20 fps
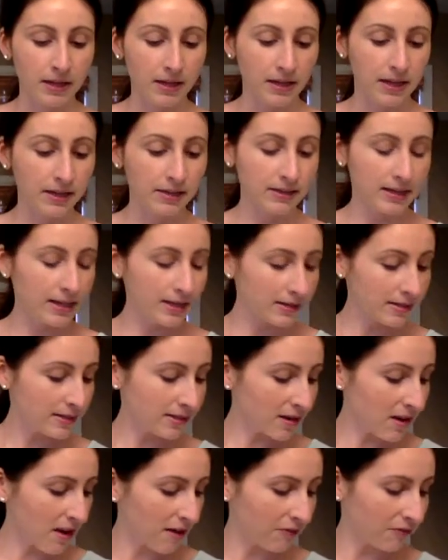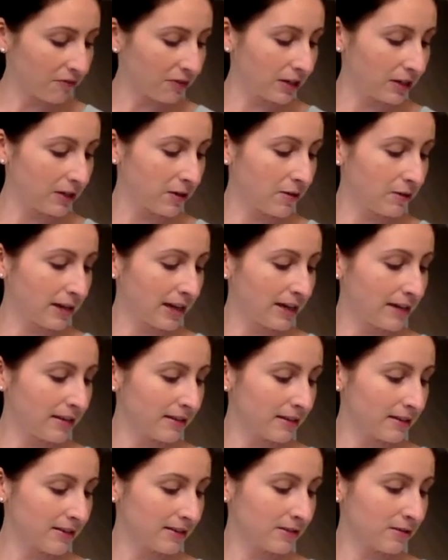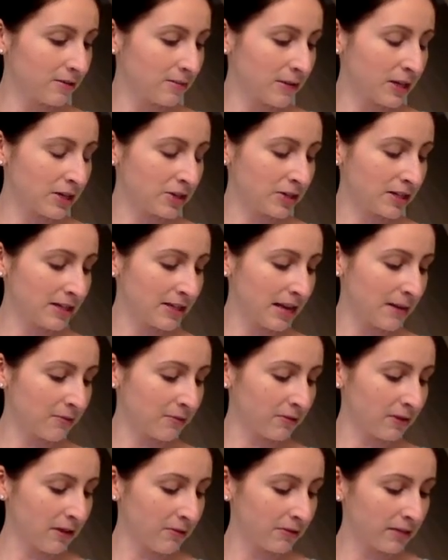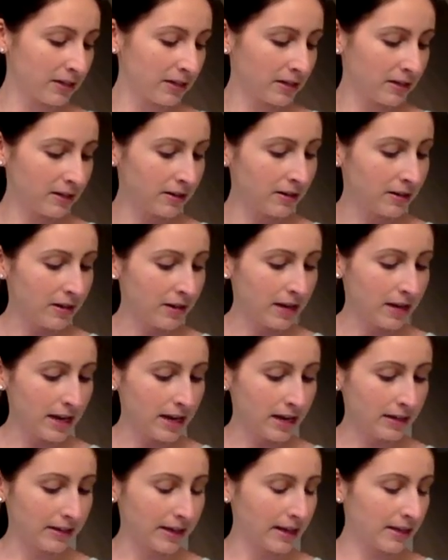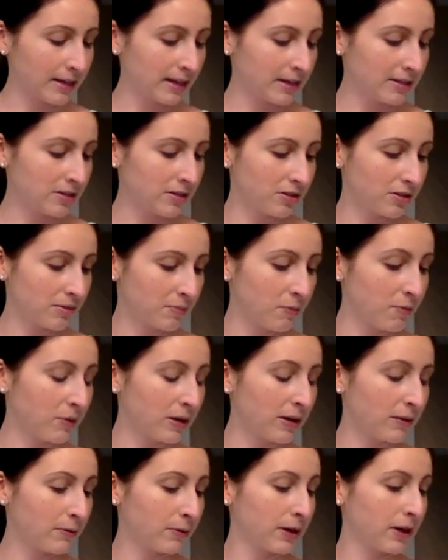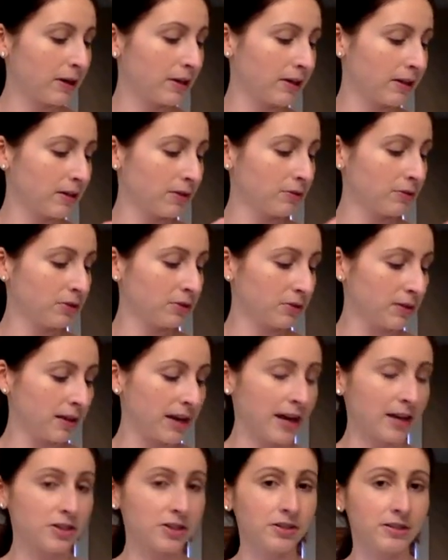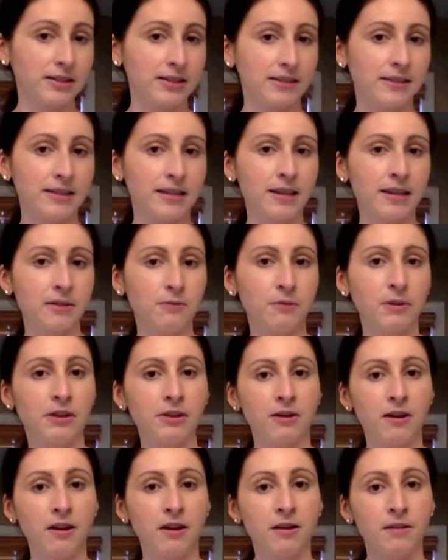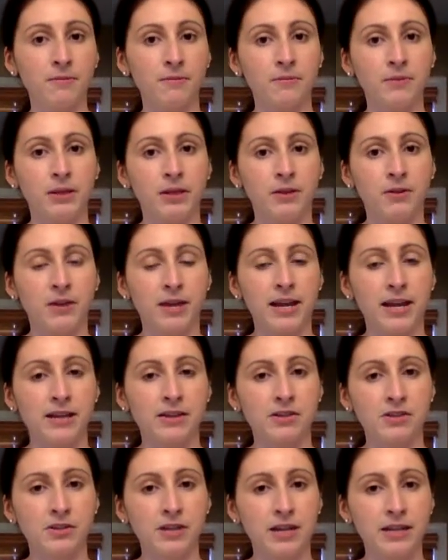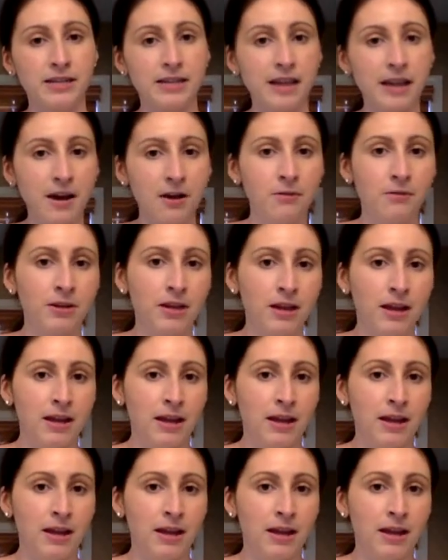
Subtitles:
It's tough, getting this little measuring tape around here and getting it to the point where, you can actually see it with your arm, hanging straight down.